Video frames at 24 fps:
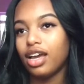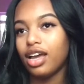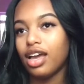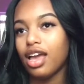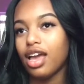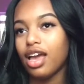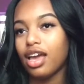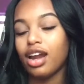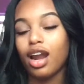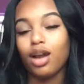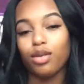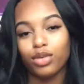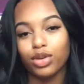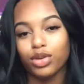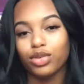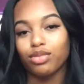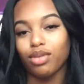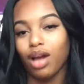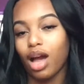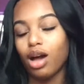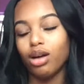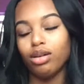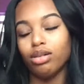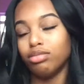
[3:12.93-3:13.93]
and
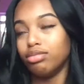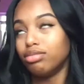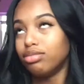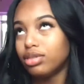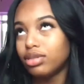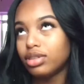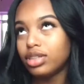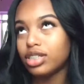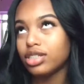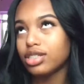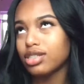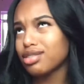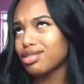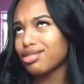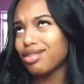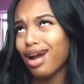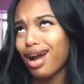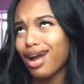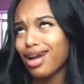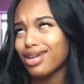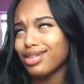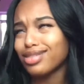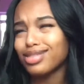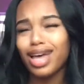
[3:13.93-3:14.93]
Jesus
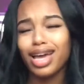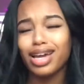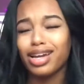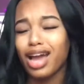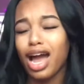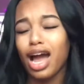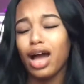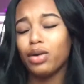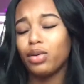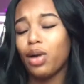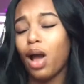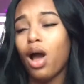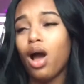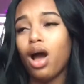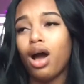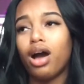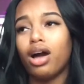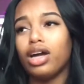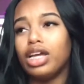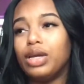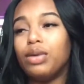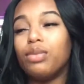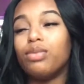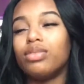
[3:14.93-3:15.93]
Christ, like
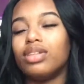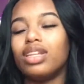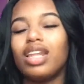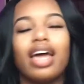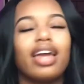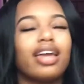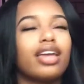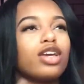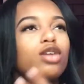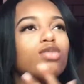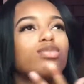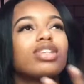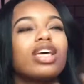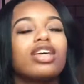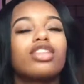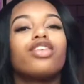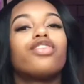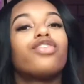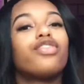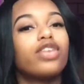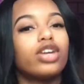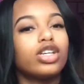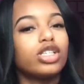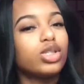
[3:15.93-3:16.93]
it was like
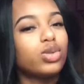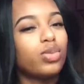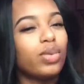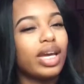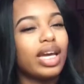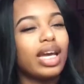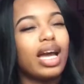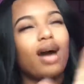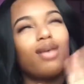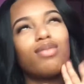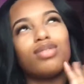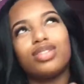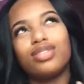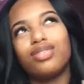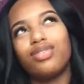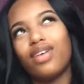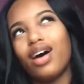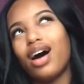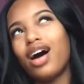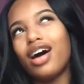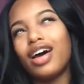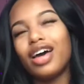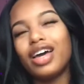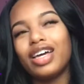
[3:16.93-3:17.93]
the first week I was
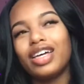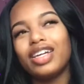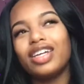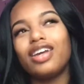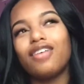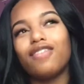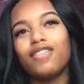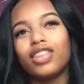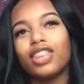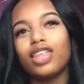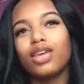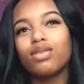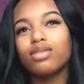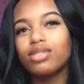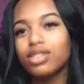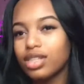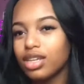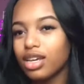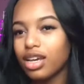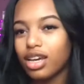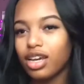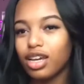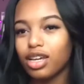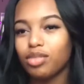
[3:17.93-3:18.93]
fine, everything was
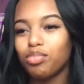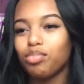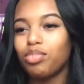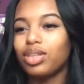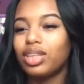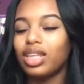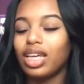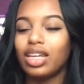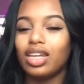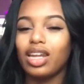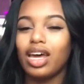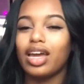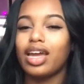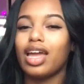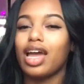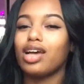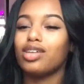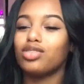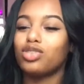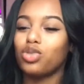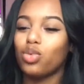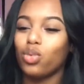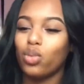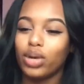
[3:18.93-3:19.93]
good, but then like
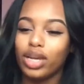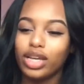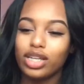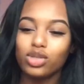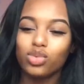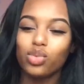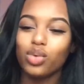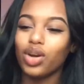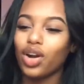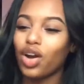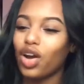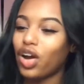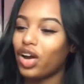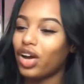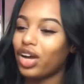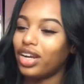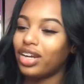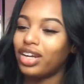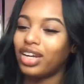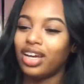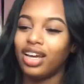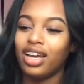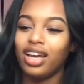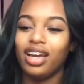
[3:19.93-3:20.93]
as the weeks went
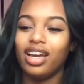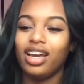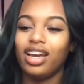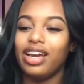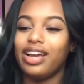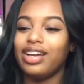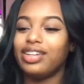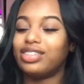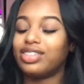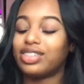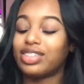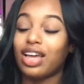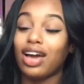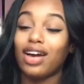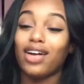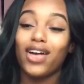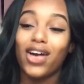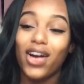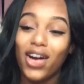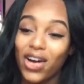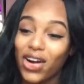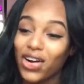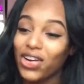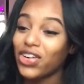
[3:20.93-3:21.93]
on, it just got
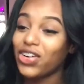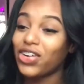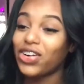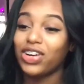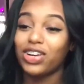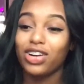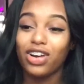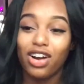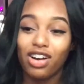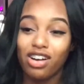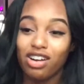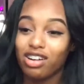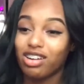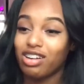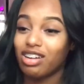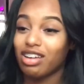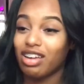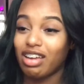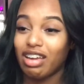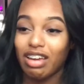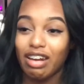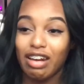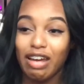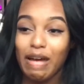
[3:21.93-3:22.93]
harder and harder to
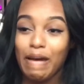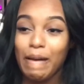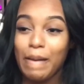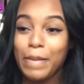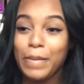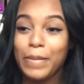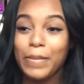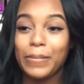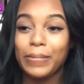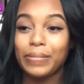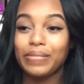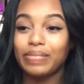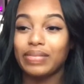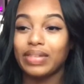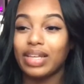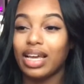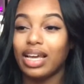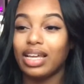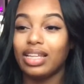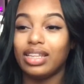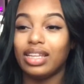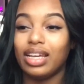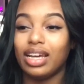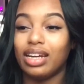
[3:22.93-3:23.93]
get up.
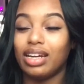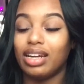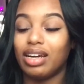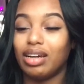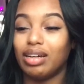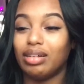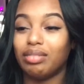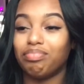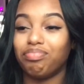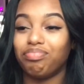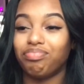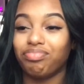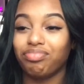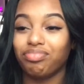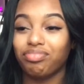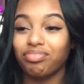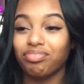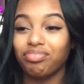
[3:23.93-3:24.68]
And then